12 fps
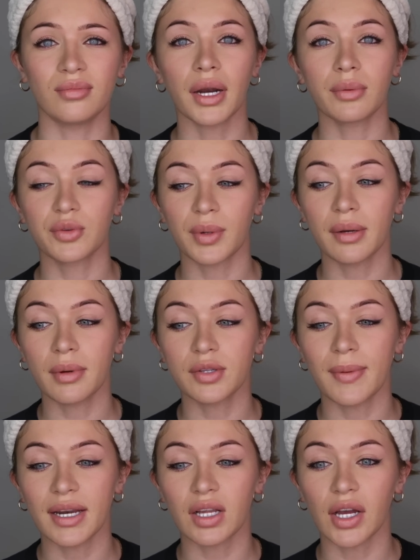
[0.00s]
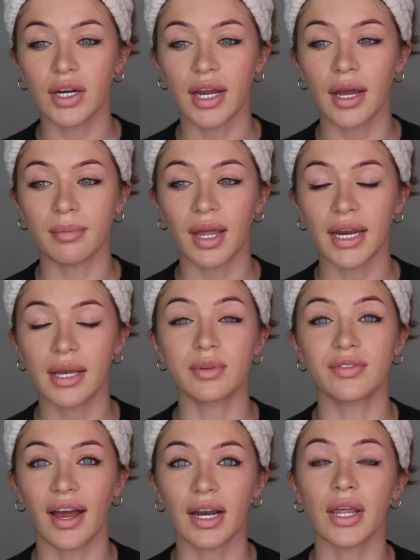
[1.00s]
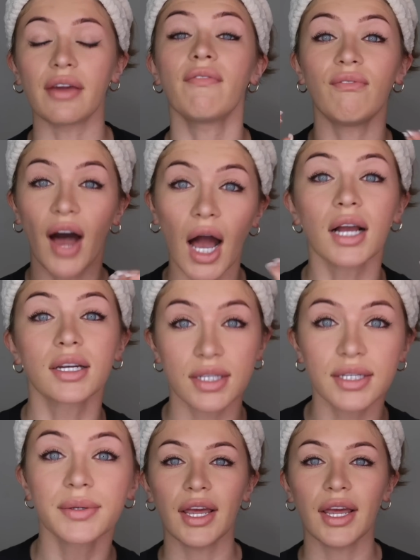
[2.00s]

But it was pretty much made clear to him that he was finally fucked.